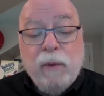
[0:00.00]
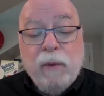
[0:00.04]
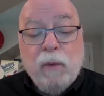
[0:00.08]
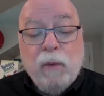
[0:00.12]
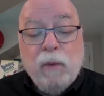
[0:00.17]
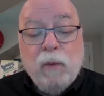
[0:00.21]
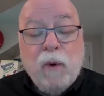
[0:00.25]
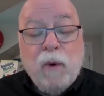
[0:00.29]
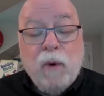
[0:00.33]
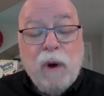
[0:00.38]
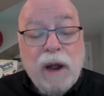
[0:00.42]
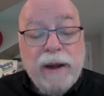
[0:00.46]

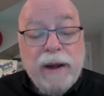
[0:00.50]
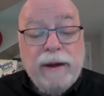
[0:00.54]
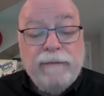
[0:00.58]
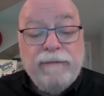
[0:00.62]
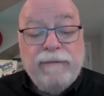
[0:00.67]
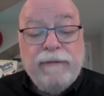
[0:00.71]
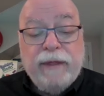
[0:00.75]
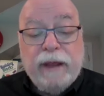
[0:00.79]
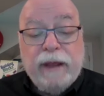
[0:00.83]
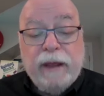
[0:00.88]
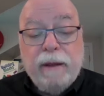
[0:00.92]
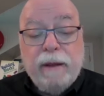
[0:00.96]
one
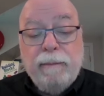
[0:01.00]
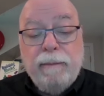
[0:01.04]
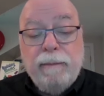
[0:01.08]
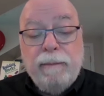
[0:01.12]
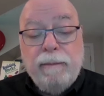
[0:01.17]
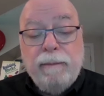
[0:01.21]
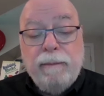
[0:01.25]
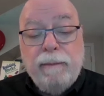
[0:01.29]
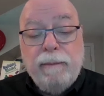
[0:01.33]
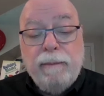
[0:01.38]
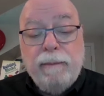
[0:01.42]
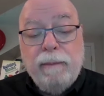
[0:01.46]
of them
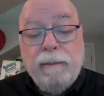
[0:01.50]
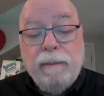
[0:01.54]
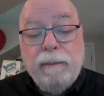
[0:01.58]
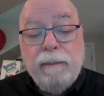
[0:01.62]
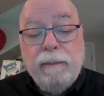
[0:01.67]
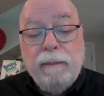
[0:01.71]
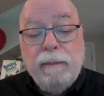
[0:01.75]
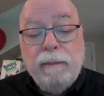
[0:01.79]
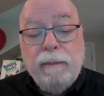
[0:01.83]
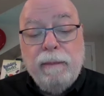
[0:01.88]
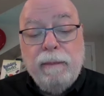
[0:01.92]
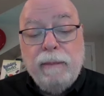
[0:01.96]

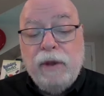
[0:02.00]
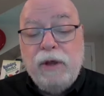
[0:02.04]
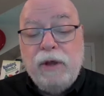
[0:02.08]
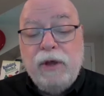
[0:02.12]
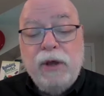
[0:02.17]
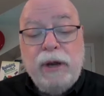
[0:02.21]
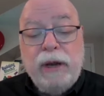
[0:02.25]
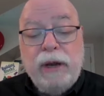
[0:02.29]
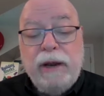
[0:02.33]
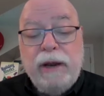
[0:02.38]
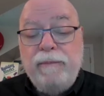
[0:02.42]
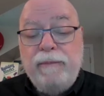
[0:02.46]

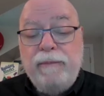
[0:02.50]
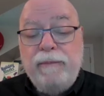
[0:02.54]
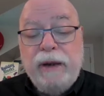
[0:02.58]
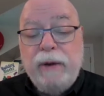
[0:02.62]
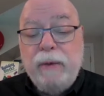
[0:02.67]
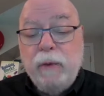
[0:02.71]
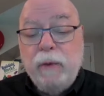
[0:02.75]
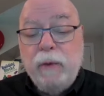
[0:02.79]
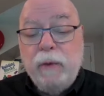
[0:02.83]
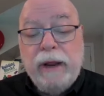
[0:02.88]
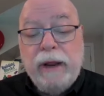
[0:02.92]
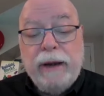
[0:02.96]
could have
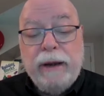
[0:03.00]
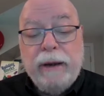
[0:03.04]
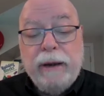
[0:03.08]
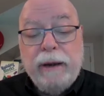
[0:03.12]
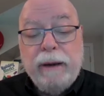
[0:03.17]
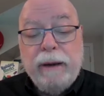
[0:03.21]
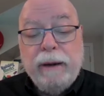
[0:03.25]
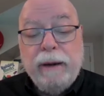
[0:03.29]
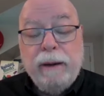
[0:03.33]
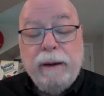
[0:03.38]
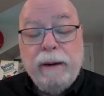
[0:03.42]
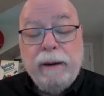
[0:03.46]
been written.
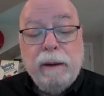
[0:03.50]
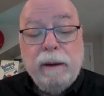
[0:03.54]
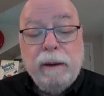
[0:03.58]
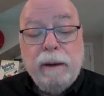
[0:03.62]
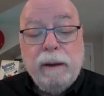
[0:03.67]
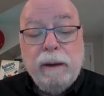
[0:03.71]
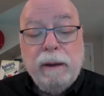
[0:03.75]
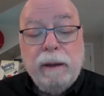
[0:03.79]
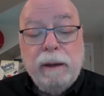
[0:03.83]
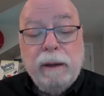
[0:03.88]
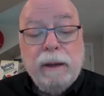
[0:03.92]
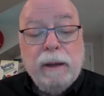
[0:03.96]

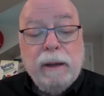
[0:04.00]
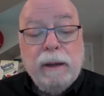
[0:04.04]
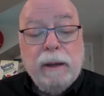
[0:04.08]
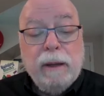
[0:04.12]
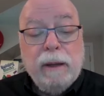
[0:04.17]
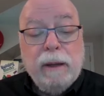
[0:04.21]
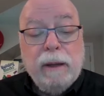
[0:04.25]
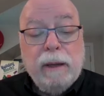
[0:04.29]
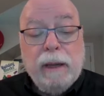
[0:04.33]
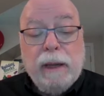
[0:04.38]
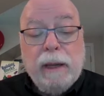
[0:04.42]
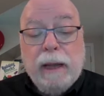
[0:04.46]

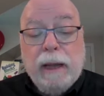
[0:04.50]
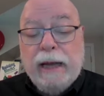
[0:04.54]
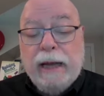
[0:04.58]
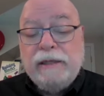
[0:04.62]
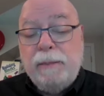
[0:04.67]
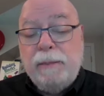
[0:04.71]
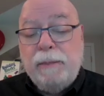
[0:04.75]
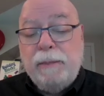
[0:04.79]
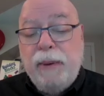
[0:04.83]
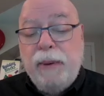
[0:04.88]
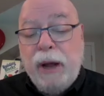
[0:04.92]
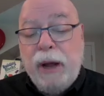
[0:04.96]
I
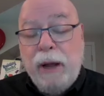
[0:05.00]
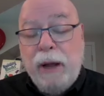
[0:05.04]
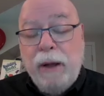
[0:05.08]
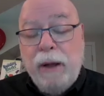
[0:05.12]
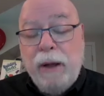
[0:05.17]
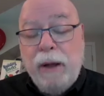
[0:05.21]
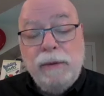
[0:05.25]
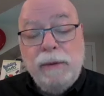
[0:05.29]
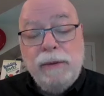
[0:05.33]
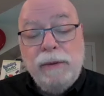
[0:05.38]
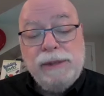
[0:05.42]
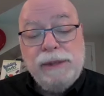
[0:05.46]

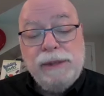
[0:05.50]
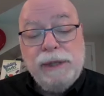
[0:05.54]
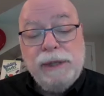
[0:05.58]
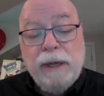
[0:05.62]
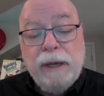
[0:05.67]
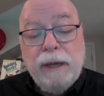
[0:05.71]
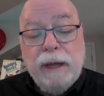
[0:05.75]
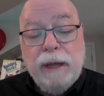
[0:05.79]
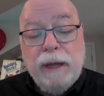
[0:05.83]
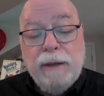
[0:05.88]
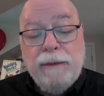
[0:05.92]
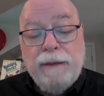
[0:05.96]
suppose
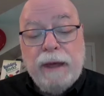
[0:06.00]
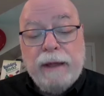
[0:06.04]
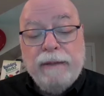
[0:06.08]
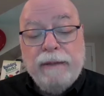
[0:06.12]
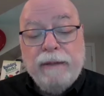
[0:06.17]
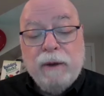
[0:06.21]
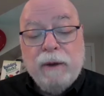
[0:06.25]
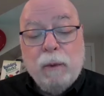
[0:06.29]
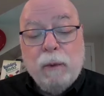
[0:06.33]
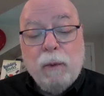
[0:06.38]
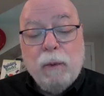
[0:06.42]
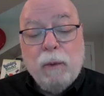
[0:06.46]
that
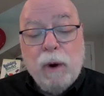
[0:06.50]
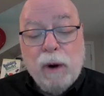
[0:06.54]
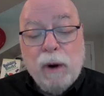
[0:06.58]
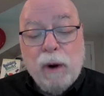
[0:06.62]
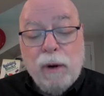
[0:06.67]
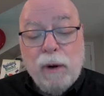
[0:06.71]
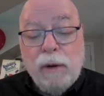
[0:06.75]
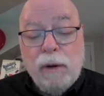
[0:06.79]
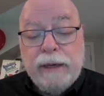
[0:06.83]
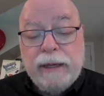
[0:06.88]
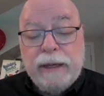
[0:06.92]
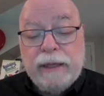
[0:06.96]
the
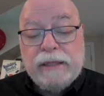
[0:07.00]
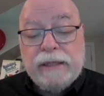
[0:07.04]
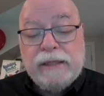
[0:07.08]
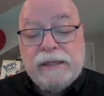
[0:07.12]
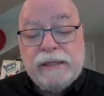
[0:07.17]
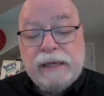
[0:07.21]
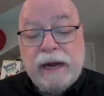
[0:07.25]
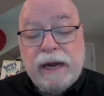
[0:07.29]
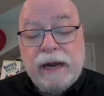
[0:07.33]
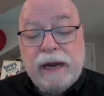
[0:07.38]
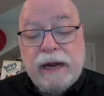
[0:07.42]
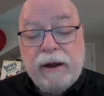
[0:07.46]
world
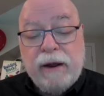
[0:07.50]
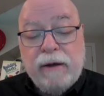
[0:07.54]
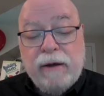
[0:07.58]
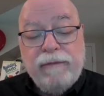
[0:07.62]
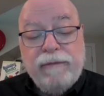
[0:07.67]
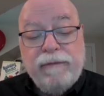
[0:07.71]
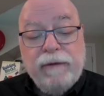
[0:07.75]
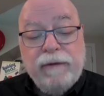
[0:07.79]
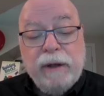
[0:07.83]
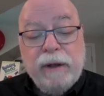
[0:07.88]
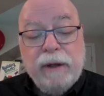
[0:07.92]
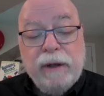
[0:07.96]

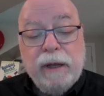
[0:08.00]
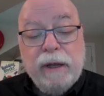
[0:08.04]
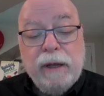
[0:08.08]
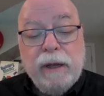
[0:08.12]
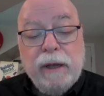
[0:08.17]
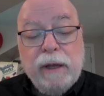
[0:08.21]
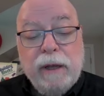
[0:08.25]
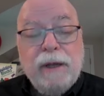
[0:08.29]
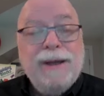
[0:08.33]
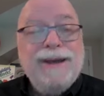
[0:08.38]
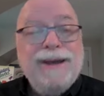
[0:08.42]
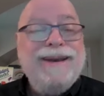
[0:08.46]
itself
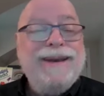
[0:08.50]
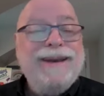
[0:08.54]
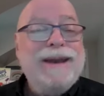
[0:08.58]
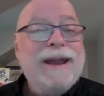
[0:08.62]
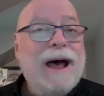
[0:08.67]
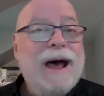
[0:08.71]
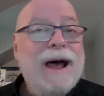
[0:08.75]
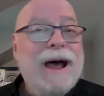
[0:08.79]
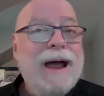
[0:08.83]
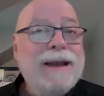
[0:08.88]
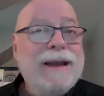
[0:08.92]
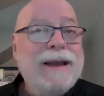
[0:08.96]
could
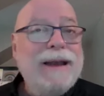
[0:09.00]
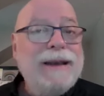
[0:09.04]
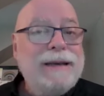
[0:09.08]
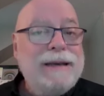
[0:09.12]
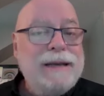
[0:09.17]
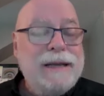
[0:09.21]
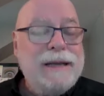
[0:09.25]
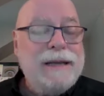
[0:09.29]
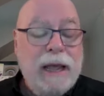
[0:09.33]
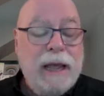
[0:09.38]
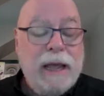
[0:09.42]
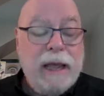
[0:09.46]
not
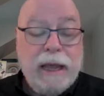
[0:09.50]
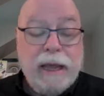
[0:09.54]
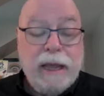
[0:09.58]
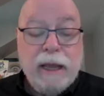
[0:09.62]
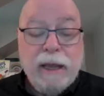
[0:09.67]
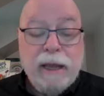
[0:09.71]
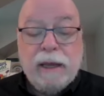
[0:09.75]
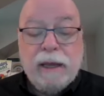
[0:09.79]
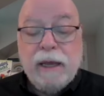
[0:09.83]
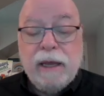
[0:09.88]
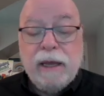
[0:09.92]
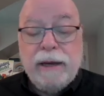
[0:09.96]
tame,
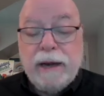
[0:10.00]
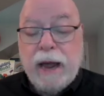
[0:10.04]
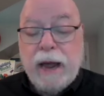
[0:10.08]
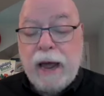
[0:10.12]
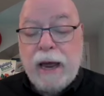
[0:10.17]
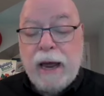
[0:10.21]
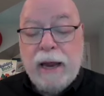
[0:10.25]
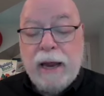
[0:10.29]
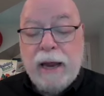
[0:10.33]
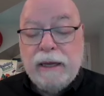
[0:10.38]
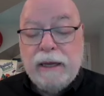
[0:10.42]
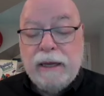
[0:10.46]
could
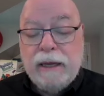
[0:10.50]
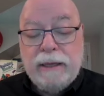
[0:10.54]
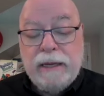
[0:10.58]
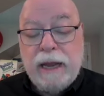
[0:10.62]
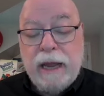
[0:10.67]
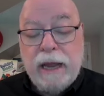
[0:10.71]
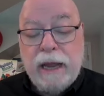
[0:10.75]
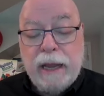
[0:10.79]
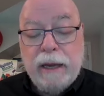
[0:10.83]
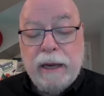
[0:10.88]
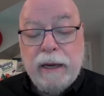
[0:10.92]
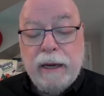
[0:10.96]
not
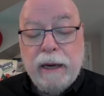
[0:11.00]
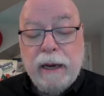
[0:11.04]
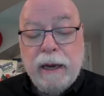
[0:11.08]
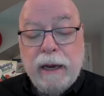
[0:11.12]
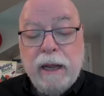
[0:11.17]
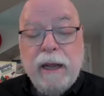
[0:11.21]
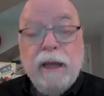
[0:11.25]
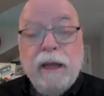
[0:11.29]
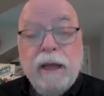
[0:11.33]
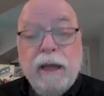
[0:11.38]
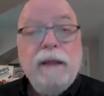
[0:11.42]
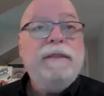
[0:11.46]
contain
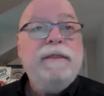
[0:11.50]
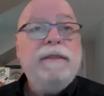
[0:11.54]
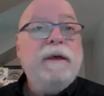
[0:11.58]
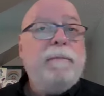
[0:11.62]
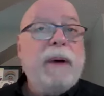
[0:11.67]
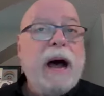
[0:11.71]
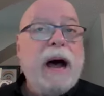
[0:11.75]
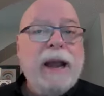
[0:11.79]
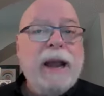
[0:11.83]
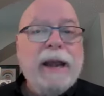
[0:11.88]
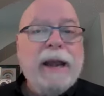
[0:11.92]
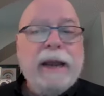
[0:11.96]
the
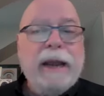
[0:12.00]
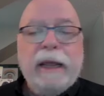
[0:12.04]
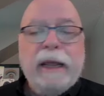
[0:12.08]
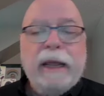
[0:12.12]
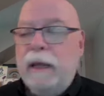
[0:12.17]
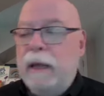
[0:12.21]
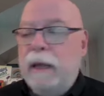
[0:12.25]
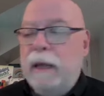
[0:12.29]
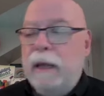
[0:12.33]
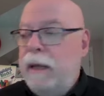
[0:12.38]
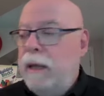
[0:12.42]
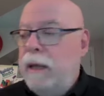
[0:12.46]
body
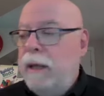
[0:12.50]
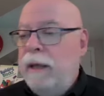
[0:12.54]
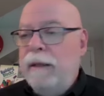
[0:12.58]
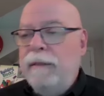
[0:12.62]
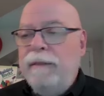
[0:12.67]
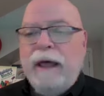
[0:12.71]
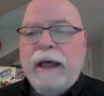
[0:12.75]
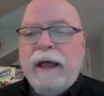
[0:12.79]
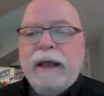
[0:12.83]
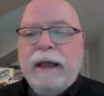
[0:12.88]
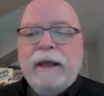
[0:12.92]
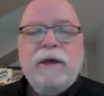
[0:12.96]

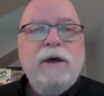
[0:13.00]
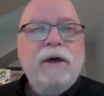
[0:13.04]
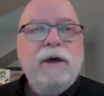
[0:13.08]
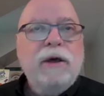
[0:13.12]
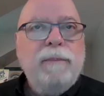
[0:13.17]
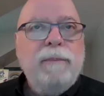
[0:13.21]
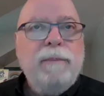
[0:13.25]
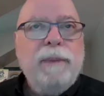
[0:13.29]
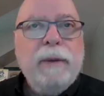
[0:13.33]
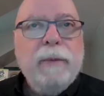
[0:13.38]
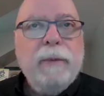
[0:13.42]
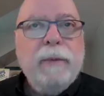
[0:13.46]
that
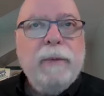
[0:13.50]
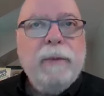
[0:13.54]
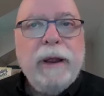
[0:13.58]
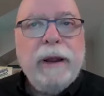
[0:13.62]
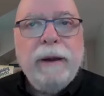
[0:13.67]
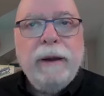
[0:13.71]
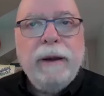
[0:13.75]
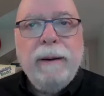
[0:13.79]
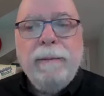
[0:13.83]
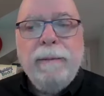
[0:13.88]
could be written.